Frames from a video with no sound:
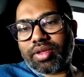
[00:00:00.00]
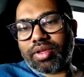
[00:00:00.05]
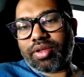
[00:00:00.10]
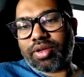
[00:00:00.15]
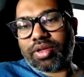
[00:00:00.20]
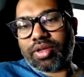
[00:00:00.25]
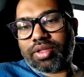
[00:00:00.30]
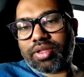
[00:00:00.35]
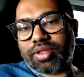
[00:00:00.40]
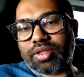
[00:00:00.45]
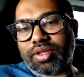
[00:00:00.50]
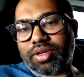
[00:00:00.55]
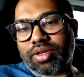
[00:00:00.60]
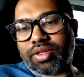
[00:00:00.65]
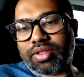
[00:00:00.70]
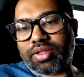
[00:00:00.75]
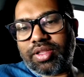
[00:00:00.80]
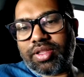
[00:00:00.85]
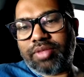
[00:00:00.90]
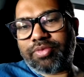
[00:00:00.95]

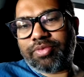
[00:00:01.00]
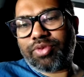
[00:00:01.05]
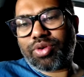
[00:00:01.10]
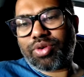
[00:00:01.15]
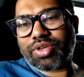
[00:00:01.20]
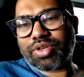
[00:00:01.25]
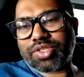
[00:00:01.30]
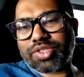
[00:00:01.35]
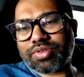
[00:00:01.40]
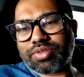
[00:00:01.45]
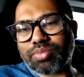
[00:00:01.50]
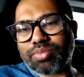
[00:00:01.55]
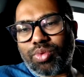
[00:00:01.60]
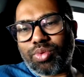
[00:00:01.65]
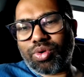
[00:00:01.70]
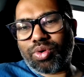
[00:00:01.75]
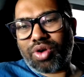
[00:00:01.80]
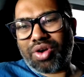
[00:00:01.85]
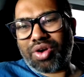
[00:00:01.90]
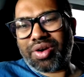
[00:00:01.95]
the focus was
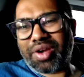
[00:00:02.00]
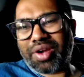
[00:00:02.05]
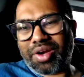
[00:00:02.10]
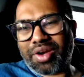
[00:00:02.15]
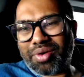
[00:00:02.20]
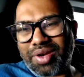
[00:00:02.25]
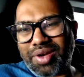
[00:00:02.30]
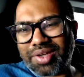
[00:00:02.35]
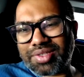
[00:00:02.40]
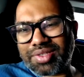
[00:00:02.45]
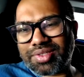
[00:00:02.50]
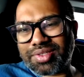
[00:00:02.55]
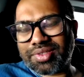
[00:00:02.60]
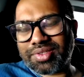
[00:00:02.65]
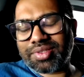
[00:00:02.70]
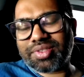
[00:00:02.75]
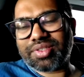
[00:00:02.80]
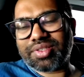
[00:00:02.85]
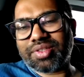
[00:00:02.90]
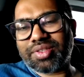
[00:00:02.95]
more on
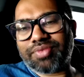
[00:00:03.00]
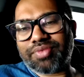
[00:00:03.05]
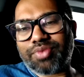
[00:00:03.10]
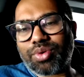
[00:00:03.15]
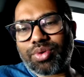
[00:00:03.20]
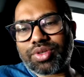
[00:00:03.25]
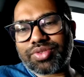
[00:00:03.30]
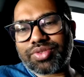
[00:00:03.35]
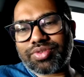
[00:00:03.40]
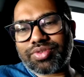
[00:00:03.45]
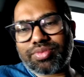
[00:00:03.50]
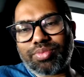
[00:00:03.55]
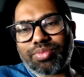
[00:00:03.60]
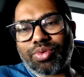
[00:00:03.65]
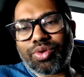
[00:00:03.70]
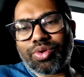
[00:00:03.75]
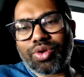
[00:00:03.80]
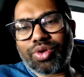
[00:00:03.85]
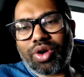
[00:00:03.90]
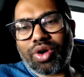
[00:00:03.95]
regulations. The focus was
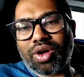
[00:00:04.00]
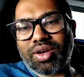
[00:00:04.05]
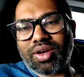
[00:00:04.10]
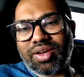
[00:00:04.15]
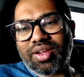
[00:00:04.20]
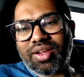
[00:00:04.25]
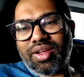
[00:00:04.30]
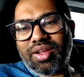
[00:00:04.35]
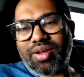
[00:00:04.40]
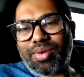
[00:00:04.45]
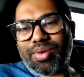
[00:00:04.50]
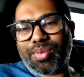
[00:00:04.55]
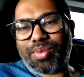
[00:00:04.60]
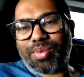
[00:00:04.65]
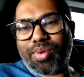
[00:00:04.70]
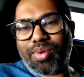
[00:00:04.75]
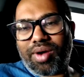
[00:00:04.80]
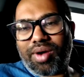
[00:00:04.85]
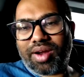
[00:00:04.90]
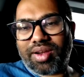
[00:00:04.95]
more on
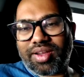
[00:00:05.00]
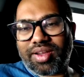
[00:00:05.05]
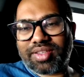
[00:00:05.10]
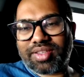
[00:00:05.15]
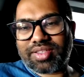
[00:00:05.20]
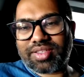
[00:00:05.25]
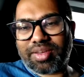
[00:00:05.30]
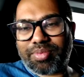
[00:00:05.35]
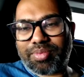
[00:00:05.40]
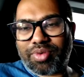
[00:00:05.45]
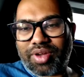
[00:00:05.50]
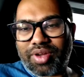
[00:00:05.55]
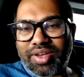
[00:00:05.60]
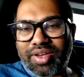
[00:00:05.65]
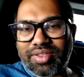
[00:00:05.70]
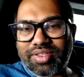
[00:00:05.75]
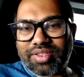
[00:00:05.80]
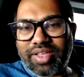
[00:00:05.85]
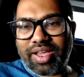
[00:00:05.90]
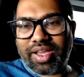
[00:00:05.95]
what is
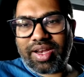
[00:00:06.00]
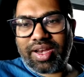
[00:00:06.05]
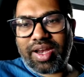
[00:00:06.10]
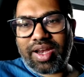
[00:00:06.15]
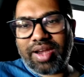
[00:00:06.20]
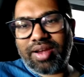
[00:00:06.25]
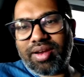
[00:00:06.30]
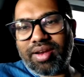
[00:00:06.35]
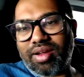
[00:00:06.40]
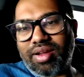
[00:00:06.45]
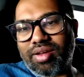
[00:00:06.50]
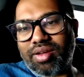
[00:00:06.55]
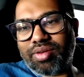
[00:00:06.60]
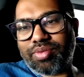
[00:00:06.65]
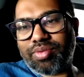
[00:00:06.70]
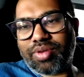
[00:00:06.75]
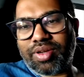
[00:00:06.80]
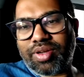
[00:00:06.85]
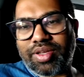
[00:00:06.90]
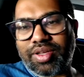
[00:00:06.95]
cryptocurrency and
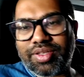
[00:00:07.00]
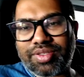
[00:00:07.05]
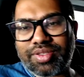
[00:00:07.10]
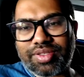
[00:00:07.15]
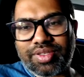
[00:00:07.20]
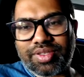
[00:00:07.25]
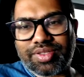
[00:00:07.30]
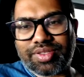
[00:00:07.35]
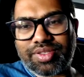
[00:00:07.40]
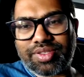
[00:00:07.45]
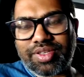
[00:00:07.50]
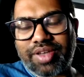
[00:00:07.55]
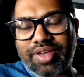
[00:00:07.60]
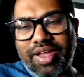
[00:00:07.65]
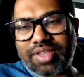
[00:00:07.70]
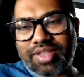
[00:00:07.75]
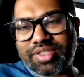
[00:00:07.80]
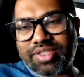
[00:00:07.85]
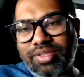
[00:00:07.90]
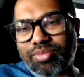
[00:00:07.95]
is
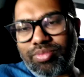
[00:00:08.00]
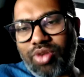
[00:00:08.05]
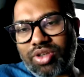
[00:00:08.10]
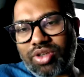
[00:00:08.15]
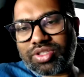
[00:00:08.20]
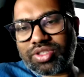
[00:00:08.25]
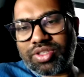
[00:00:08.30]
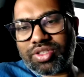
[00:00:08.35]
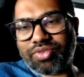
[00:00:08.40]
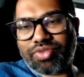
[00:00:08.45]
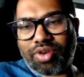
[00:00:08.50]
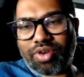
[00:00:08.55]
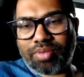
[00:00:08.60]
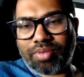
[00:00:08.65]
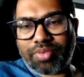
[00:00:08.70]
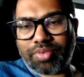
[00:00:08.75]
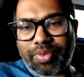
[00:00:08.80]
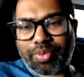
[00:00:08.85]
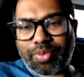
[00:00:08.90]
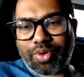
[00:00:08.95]
detaching blockchain
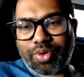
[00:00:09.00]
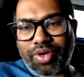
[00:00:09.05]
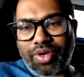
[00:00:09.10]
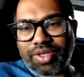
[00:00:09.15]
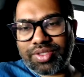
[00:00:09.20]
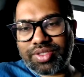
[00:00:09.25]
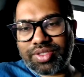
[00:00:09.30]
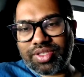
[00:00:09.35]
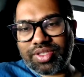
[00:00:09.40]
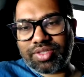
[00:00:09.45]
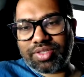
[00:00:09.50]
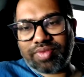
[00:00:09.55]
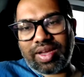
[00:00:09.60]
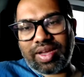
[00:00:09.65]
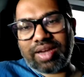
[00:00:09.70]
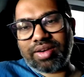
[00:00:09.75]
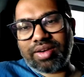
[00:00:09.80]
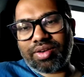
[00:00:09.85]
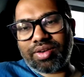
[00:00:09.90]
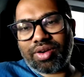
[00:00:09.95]
from cryptocurrency is
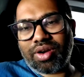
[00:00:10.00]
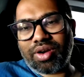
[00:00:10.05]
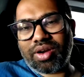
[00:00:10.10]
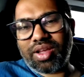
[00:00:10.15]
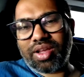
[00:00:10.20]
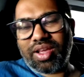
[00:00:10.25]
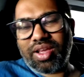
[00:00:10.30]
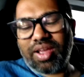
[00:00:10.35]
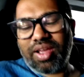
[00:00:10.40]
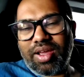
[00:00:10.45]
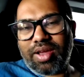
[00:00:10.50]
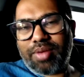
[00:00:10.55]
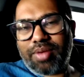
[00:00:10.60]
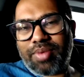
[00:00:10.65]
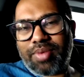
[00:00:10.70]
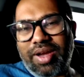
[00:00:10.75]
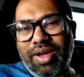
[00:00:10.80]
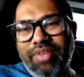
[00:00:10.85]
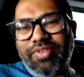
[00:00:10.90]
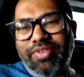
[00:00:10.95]
valid or not.
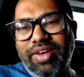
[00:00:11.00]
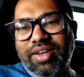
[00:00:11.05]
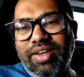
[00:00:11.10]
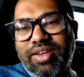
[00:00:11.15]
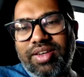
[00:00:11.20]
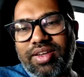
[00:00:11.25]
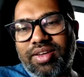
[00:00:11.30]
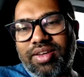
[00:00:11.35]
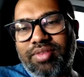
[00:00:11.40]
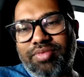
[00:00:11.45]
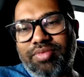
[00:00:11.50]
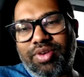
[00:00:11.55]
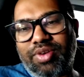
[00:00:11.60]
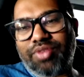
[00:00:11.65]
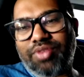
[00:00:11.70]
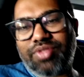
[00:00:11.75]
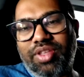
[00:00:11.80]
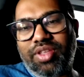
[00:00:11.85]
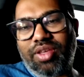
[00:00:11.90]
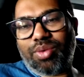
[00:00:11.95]
But I felt
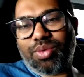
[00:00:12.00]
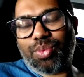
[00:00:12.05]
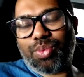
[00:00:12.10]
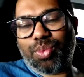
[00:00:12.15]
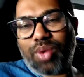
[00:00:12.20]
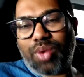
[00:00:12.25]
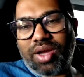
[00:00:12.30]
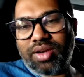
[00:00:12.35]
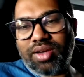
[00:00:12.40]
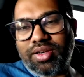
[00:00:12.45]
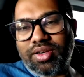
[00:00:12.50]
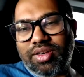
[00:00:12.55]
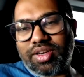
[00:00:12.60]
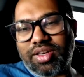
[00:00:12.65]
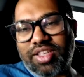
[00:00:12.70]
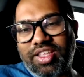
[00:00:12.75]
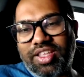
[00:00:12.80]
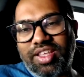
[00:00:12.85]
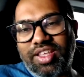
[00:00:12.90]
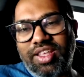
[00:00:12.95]
one
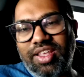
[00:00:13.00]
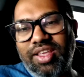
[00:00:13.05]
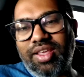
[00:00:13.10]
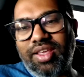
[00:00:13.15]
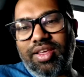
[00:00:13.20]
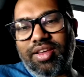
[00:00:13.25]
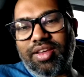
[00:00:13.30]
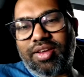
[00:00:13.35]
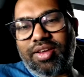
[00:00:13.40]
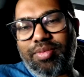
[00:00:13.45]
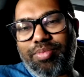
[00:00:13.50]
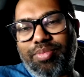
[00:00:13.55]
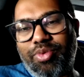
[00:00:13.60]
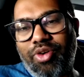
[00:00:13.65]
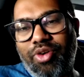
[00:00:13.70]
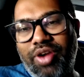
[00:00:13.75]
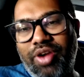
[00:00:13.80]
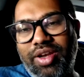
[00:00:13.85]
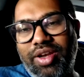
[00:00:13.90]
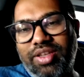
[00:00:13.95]
key
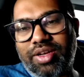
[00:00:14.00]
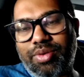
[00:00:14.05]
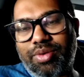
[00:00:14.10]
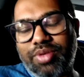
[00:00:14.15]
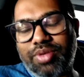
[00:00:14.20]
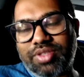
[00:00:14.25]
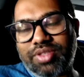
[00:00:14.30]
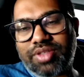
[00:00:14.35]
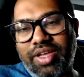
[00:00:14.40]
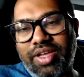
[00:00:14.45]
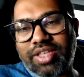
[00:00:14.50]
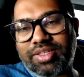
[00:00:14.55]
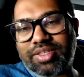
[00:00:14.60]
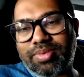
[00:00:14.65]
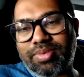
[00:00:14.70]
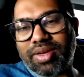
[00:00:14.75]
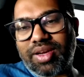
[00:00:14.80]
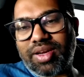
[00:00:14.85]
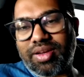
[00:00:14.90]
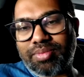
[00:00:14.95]
point that was raised
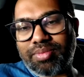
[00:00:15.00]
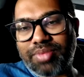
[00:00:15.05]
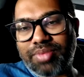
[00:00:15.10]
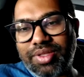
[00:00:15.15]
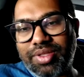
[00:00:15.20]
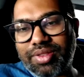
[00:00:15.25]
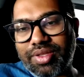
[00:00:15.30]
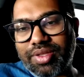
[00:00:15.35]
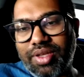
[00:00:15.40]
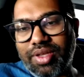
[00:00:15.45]
by Hamid,